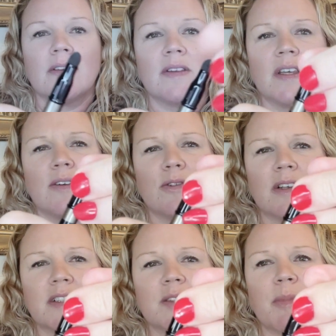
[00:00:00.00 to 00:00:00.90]
thing, or
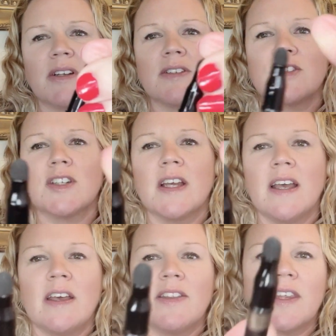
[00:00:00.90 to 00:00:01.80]
like sponge
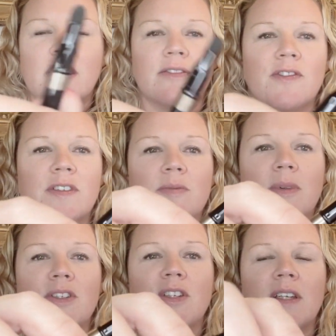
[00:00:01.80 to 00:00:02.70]
thing for
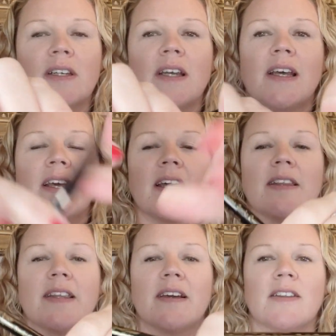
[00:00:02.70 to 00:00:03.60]
smudging, and
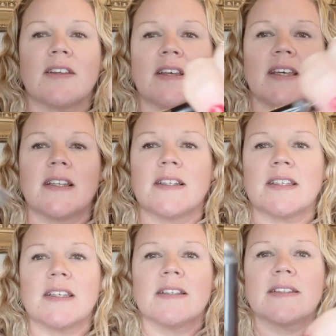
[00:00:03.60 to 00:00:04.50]
the other end
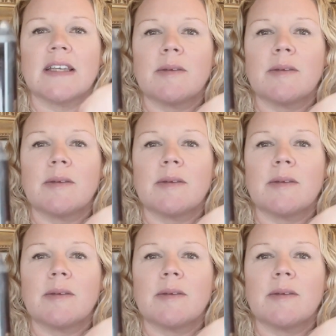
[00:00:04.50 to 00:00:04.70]
is a